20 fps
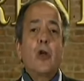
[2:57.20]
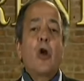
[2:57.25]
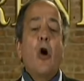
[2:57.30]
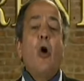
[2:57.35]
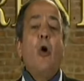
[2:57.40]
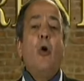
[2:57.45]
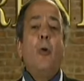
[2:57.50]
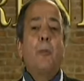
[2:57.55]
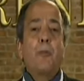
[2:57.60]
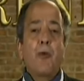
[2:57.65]

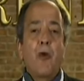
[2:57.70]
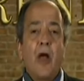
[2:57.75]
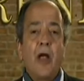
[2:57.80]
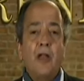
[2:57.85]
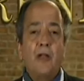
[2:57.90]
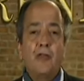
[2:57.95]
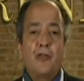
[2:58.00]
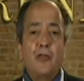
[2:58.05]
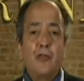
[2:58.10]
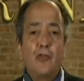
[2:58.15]
Gold
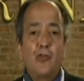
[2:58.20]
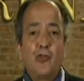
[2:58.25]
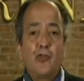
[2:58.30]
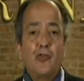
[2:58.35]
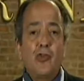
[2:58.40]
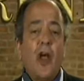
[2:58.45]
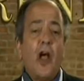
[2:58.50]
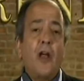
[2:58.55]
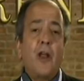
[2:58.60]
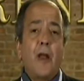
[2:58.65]
prices
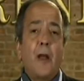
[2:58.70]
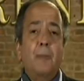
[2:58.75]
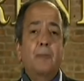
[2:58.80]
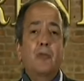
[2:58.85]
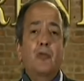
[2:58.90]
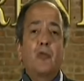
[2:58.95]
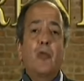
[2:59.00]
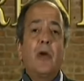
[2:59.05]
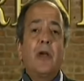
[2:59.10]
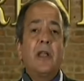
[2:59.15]
shot
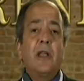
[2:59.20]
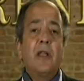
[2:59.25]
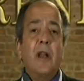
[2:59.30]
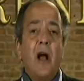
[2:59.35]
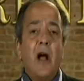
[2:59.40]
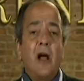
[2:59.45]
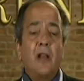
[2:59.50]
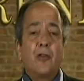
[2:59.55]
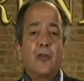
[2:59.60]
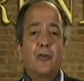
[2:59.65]
up
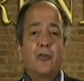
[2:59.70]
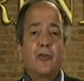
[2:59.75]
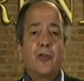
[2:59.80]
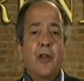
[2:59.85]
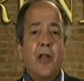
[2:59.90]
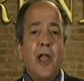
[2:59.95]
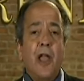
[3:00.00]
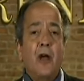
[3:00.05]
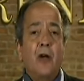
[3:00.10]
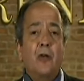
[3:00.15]
$20
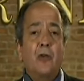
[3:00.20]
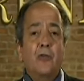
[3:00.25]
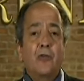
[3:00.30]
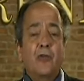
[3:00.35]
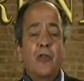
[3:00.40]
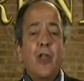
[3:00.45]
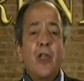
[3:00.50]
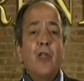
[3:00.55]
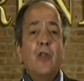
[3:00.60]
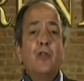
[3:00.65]
an
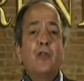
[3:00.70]
ounce.